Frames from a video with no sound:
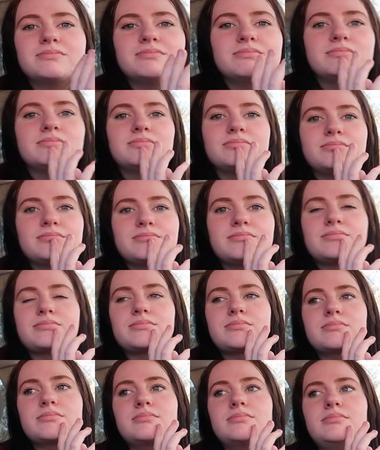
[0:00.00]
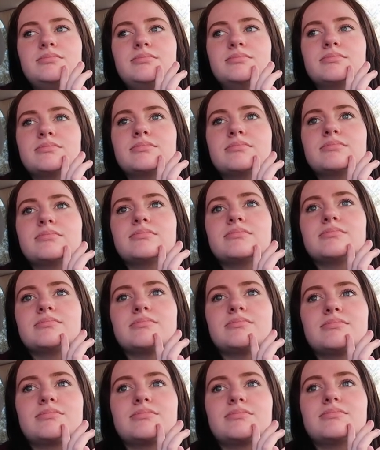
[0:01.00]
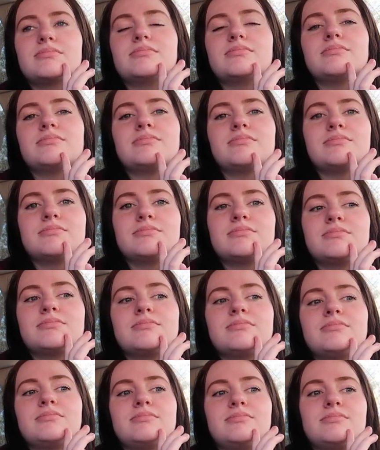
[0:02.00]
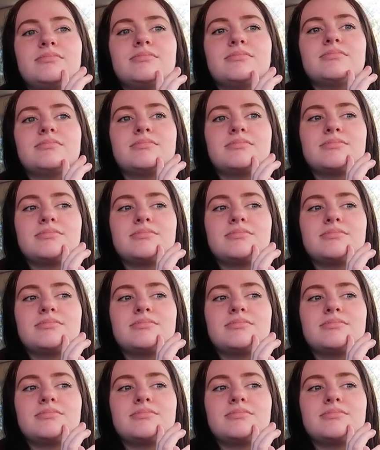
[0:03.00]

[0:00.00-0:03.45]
(silent)